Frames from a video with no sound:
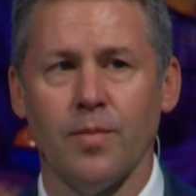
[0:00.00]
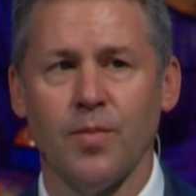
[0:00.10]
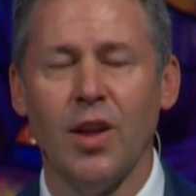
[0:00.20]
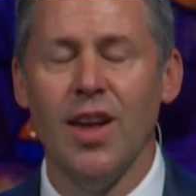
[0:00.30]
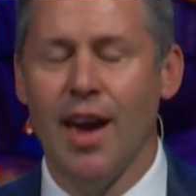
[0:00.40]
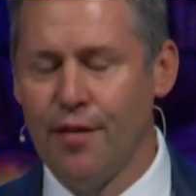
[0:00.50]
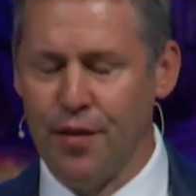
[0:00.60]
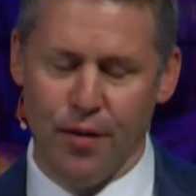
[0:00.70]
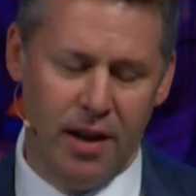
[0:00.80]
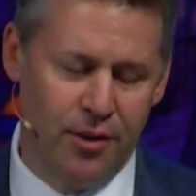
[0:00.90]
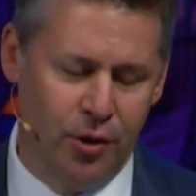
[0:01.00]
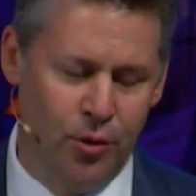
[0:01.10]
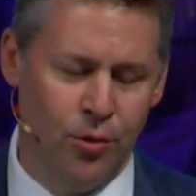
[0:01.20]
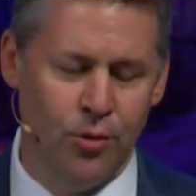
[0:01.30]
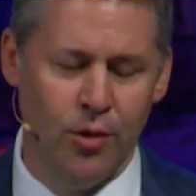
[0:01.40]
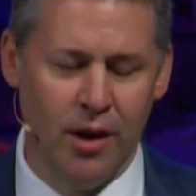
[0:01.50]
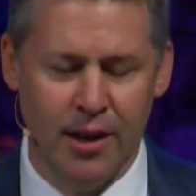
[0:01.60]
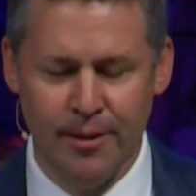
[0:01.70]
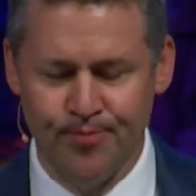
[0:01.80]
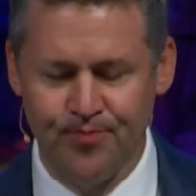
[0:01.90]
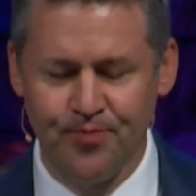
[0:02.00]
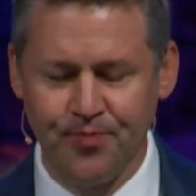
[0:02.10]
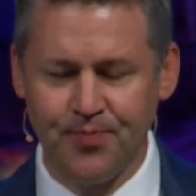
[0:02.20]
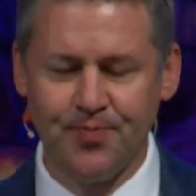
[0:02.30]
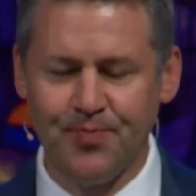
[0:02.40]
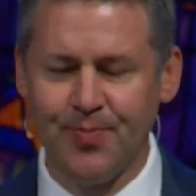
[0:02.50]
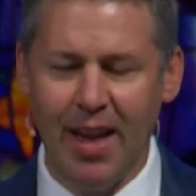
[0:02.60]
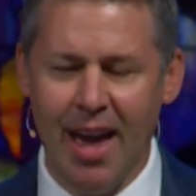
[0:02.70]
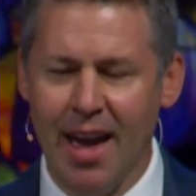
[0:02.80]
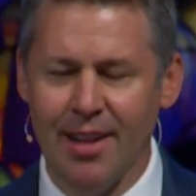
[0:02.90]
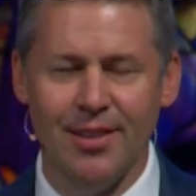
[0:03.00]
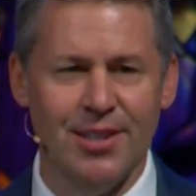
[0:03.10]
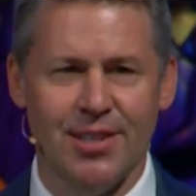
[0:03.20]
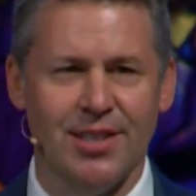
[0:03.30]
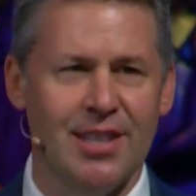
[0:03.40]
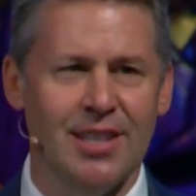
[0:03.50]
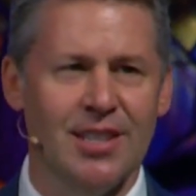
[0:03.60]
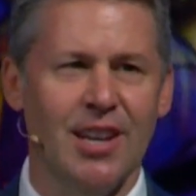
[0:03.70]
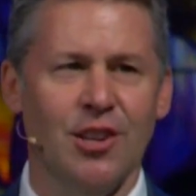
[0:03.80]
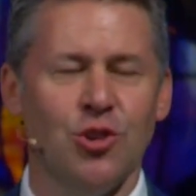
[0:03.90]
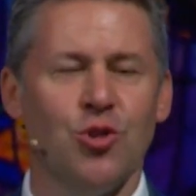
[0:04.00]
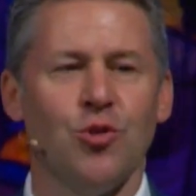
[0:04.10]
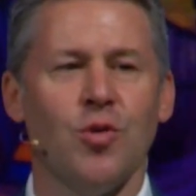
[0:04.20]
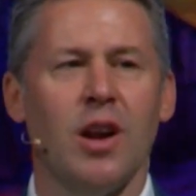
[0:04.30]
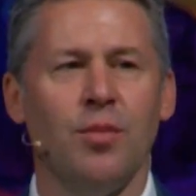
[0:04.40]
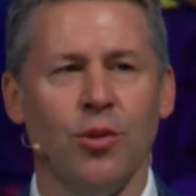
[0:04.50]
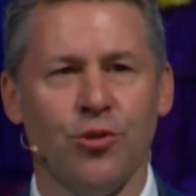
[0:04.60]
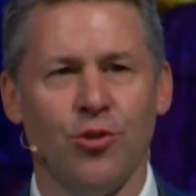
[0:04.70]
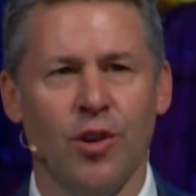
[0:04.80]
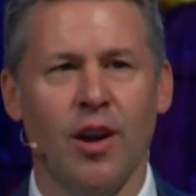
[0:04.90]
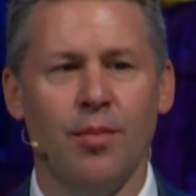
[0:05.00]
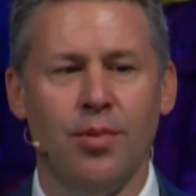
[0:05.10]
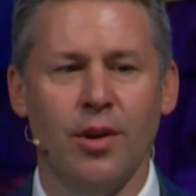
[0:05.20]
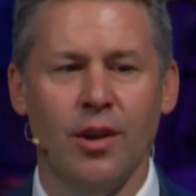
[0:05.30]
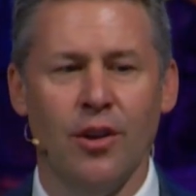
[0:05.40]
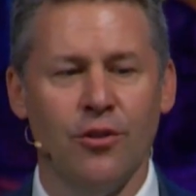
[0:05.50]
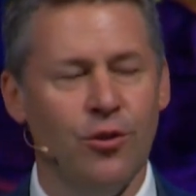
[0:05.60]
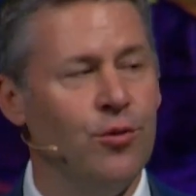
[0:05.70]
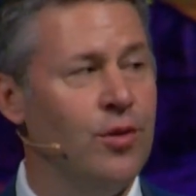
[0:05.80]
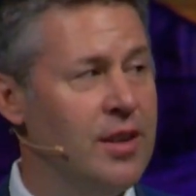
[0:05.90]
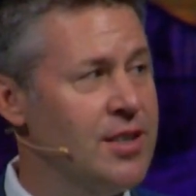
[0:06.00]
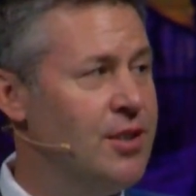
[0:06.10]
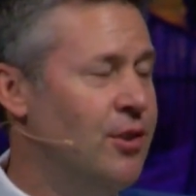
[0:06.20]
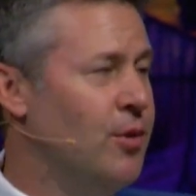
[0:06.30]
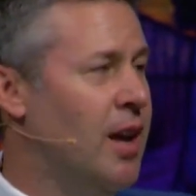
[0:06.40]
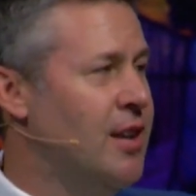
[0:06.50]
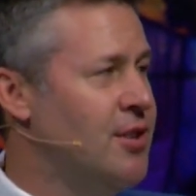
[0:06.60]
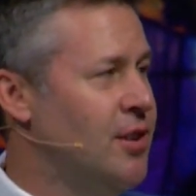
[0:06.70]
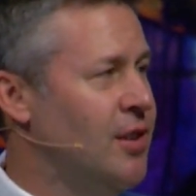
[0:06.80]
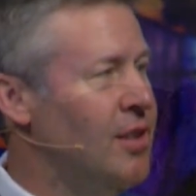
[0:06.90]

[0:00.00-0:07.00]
I have a friend who had just this incredible trip to this location.